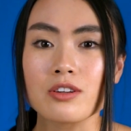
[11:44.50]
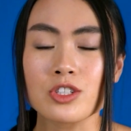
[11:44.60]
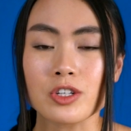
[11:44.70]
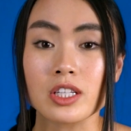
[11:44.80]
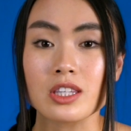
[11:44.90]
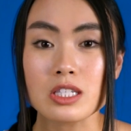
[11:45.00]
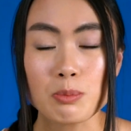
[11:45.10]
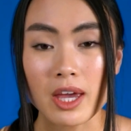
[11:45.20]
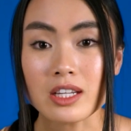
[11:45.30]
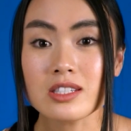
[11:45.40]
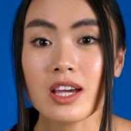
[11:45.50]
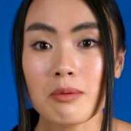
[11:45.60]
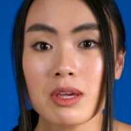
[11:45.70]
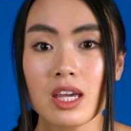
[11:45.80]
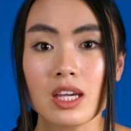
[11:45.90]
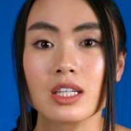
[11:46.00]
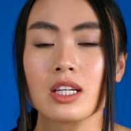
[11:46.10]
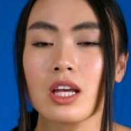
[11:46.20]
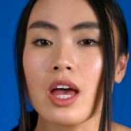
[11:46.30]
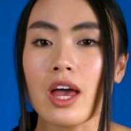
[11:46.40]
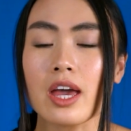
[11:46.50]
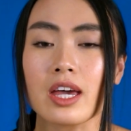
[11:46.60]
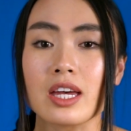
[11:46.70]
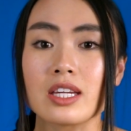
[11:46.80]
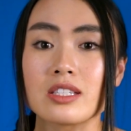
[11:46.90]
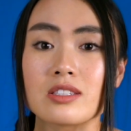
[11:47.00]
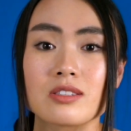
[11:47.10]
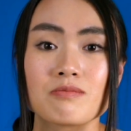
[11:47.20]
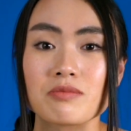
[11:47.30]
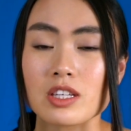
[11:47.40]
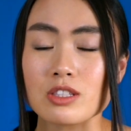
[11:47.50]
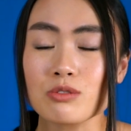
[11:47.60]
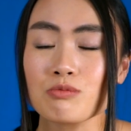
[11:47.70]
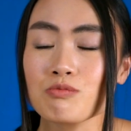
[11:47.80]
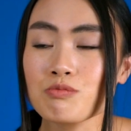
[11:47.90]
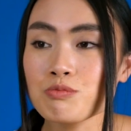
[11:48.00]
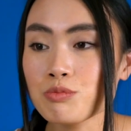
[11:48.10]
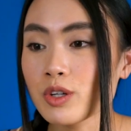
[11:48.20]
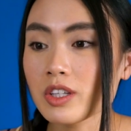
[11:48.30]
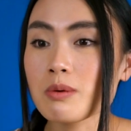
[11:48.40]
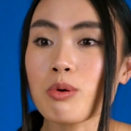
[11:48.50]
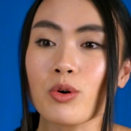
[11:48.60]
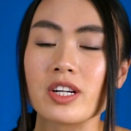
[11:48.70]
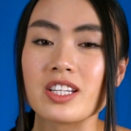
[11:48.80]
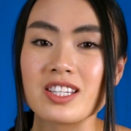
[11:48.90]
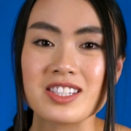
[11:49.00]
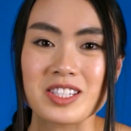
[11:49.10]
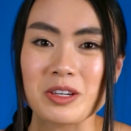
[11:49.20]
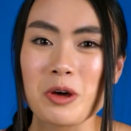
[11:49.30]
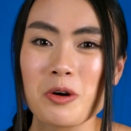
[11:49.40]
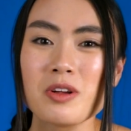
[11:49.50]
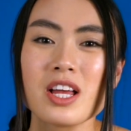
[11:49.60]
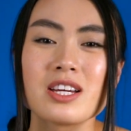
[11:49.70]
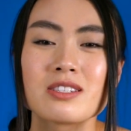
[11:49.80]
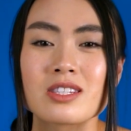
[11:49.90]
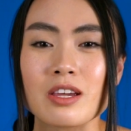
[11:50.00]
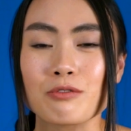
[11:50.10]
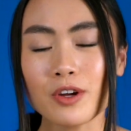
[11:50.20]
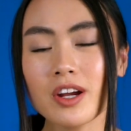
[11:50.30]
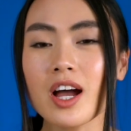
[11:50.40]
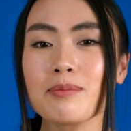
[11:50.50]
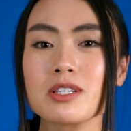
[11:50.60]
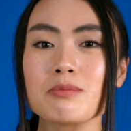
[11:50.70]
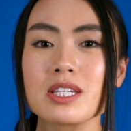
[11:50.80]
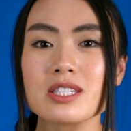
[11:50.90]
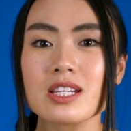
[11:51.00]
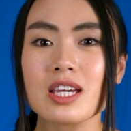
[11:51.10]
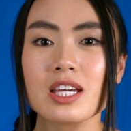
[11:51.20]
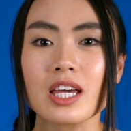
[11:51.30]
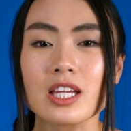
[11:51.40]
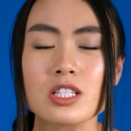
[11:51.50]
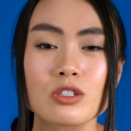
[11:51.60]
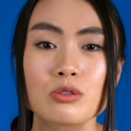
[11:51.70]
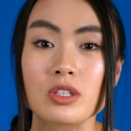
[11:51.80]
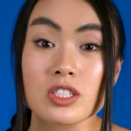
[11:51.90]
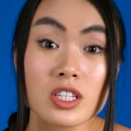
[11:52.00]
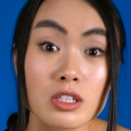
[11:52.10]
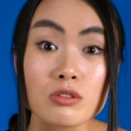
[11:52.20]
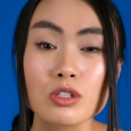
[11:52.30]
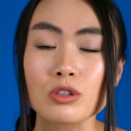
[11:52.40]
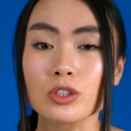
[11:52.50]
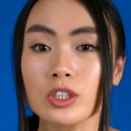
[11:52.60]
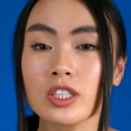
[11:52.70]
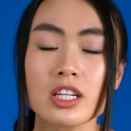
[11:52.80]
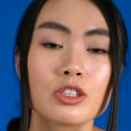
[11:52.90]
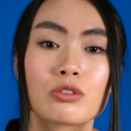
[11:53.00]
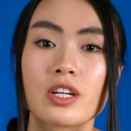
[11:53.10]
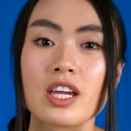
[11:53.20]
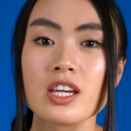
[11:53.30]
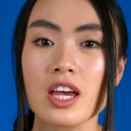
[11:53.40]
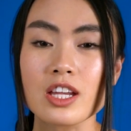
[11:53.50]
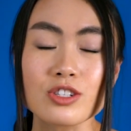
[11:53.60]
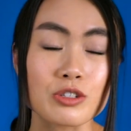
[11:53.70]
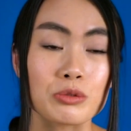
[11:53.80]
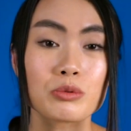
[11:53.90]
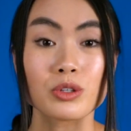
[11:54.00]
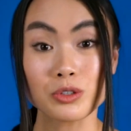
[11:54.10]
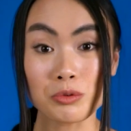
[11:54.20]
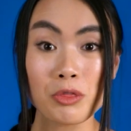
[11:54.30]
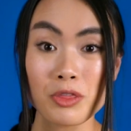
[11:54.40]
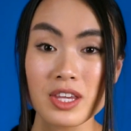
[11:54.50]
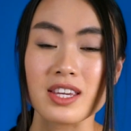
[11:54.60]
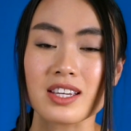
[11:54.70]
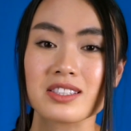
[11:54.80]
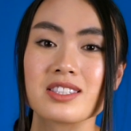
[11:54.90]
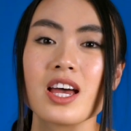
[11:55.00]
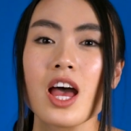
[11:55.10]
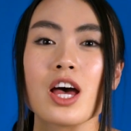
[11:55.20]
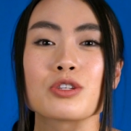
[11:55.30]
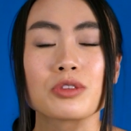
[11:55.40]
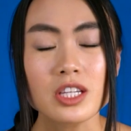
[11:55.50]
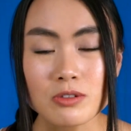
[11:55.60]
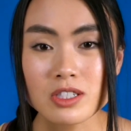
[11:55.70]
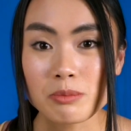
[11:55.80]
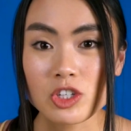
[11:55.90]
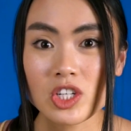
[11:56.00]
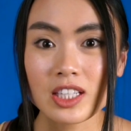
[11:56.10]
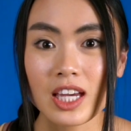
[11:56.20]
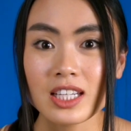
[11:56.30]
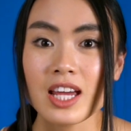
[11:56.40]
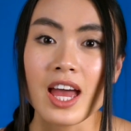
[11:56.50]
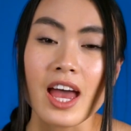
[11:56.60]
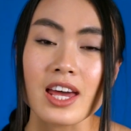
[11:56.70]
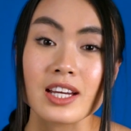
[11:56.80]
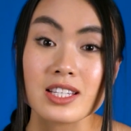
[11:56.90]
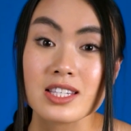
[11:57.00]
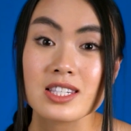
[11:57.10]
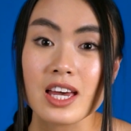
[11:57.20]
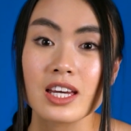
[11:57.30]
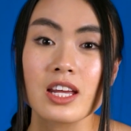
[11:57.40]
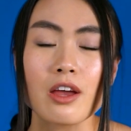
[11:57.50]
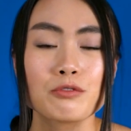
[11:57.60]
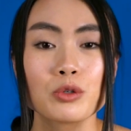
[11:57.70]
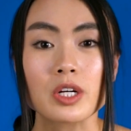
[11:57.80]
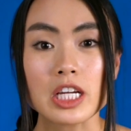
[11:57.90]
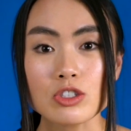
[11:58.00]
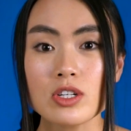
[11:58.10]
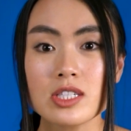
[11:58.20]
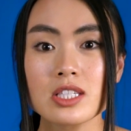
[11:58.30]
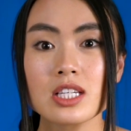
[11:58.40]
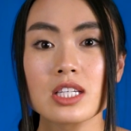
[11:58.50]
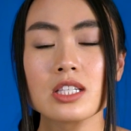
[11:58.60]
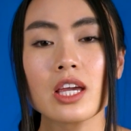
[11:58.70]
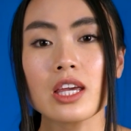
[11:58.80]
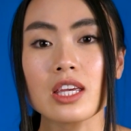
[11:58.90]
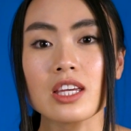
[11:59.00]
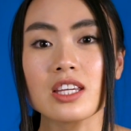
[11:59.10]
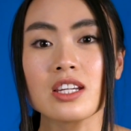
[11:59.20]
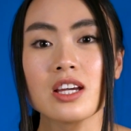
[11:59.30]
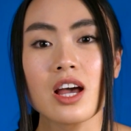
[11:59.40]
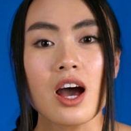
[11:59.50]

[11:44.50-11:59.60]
during this pandemic. And it's really important to stay very optimistic and to continue to learn and create and do new things. So thank you so much again. And as I said, if you're interested in